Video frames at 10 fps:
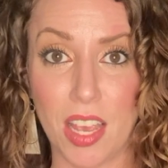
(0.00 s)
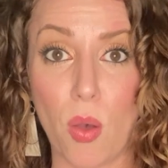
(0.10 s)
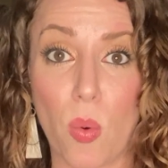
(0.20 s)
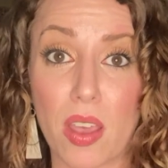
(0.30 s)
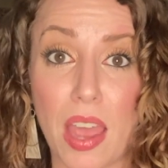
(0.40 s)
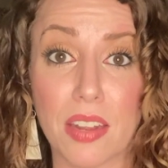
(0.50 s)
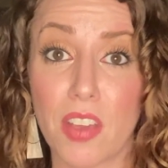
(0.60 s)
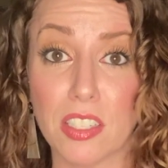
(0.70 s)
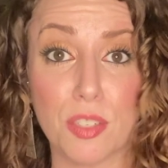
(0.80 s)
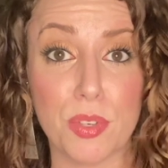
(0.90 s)
What kind of
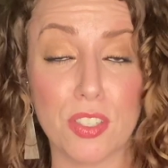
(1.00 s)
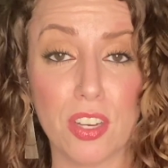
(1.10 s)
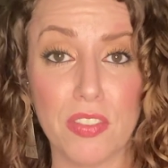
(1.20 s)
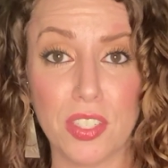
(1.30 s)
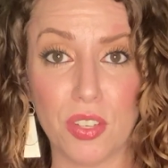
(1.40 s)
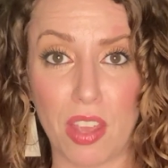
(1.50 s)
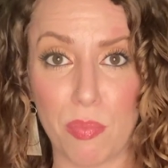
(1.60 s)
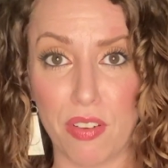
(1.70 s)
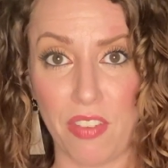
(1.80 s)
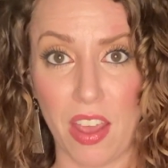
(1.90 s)
customer service do they
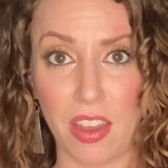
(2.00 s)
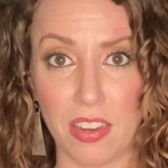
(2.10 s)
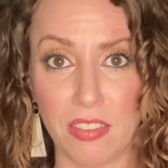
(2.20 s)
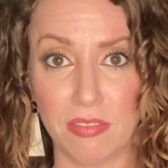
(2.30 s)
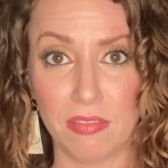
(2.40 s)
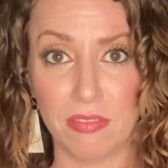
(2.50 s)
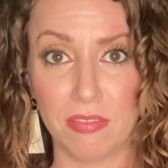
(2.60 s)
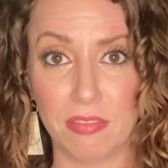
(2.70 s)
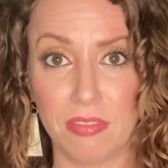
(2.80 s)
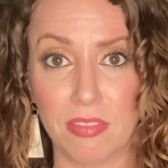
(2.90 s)
provide?
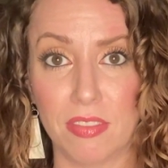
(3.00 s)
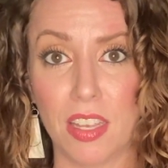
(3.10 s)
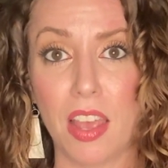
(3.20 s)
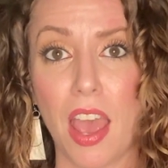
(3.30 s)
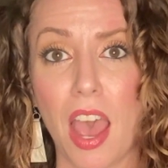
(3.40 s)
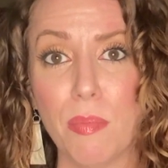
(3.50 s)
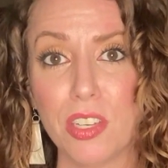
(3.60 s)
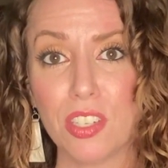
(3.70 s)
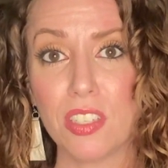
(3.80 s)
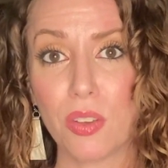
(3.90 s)
How
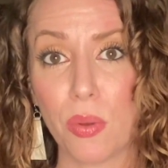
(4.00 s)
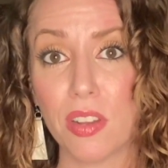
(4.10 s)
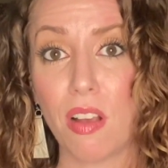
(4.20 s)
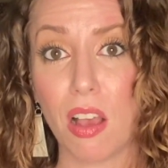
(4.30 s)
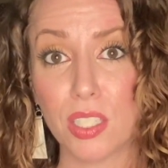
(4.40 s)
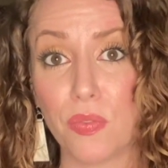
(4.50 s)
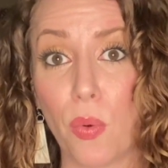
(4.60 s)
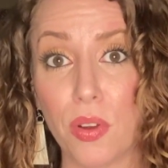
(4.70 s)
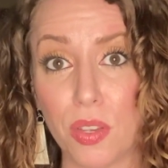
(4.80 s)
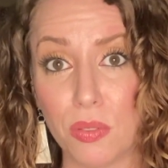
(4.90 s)
much is it going to cost
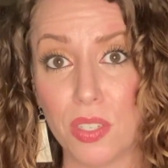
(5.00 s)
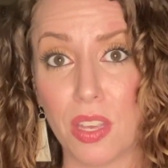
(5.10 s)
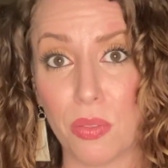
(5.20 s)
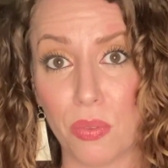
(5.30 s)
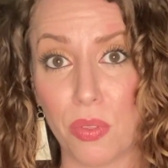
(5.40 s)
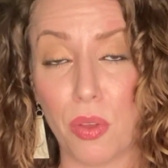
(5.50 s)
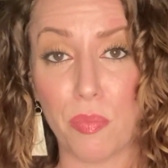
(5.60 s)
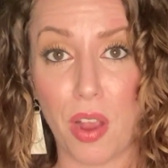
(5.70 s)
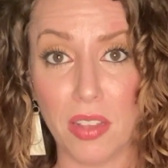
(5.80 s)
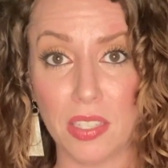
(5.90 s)
for you to get through the loan
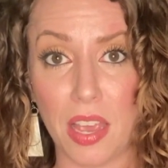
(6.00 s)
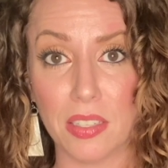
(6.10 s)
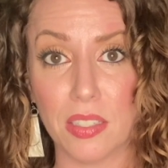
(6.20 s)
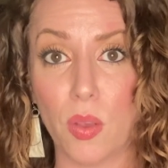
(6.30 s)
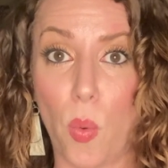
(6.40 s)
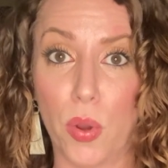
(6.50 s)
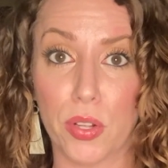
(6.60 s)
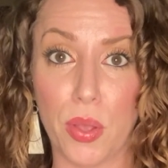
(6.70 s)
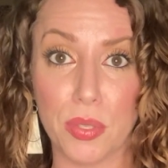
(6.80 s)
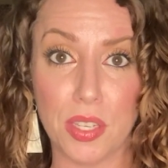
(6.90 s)
process? What are
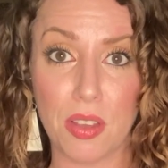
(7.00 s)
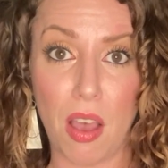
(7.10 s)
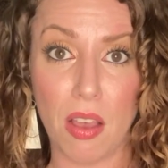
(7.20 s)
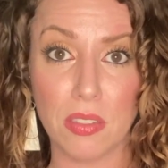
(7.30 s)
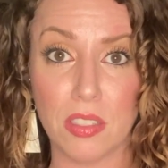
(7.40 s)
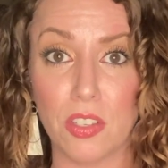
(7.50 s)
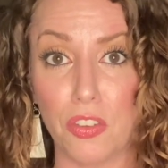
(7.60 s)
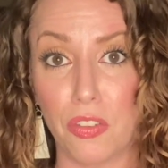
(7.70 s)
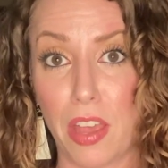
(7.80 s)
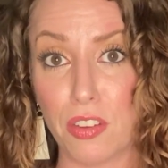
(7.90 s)
closing costs,
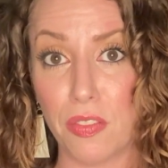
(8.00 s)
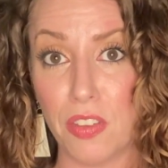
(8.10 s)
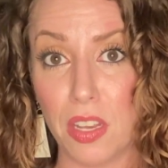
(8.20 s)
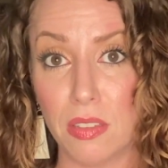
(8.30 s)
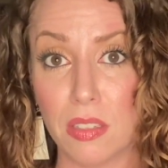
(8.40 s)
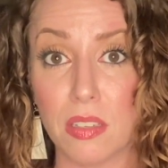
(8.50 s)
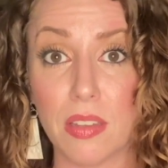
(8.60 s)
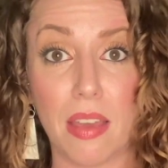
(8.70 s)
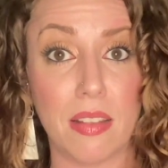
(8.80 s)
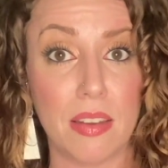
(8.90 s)
your lender fees,
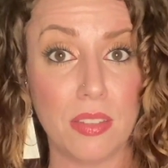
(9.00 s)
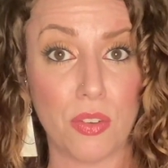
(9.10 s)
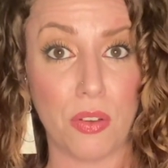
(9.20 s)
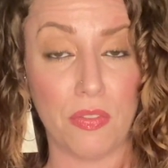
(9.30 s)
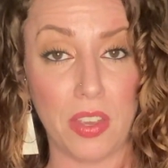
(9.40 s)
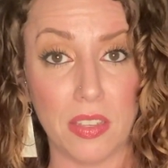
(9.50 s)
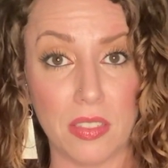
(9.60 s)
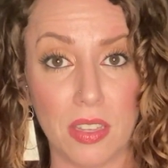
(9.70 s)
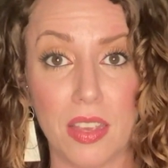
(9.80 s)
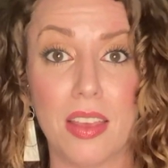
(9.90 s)
title and escrow fees?